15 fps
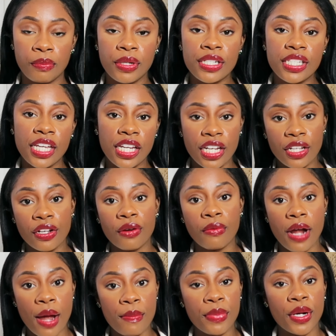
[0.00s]
particular
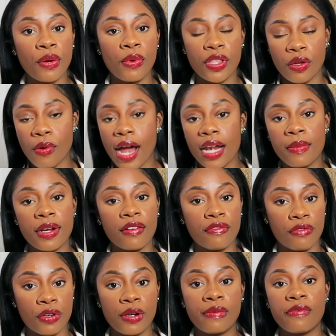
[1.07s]
romper with quite a bit
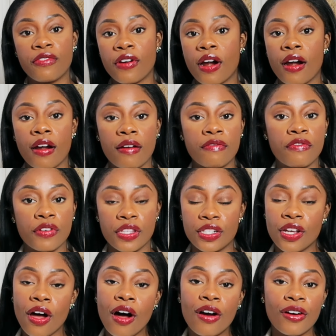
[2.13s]
of room for the
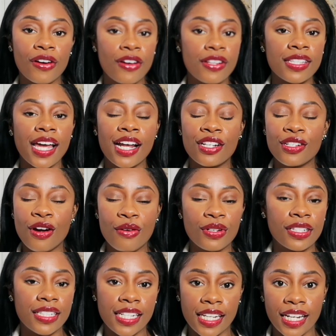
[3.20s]
tall girls. I
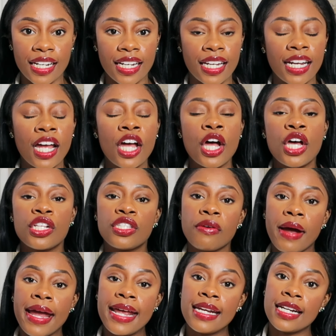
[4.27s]
totally get it. So
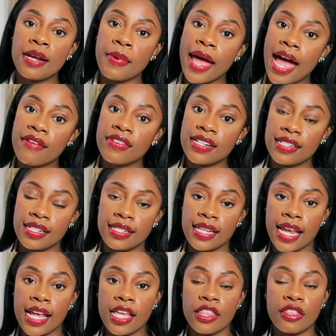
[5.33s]
I ended up having to
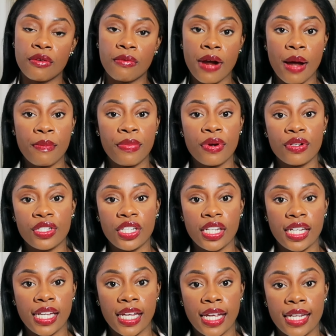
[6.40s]
take the romper to
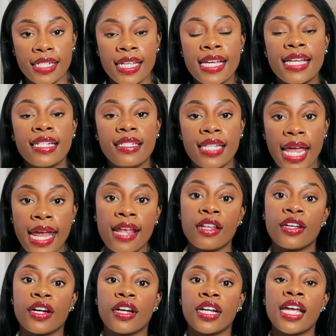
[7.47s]
get
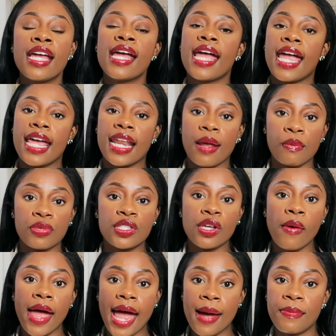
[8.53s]
tailored, and I'm
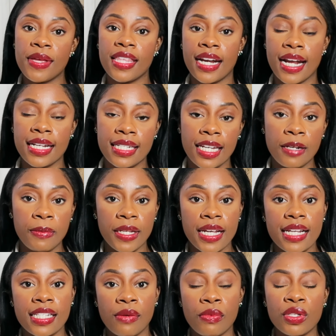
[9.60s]
so happy that I did
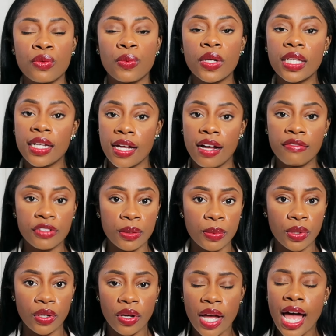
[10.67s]
because it was really
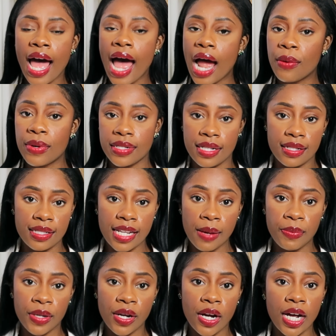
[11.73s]
comfortable. I wasn't
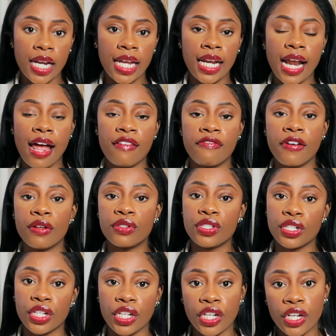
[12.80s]
stepping on it. I felt
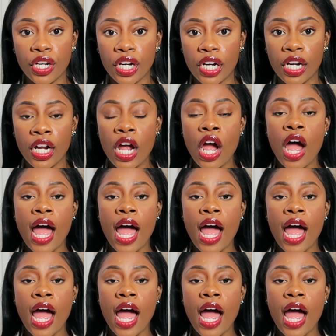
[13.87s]
secure